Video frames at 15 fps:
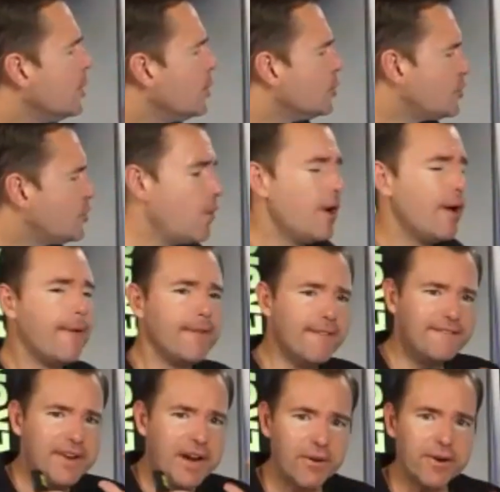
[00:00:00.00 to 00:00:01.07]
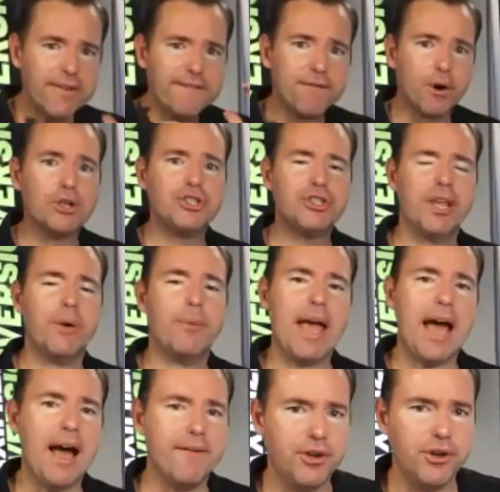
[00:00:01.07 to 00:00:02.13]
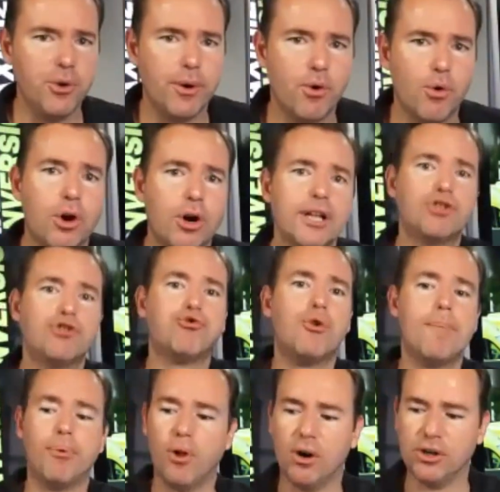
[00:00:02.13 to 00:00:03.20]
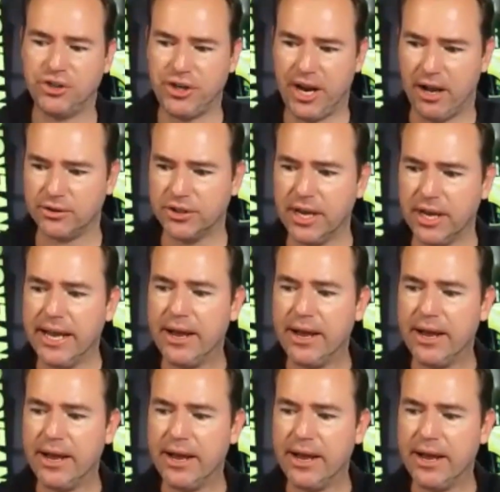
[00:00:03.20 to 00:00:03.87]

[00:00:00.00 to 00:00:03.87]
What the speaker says: So the very first thing we have to do in order to triple our sales,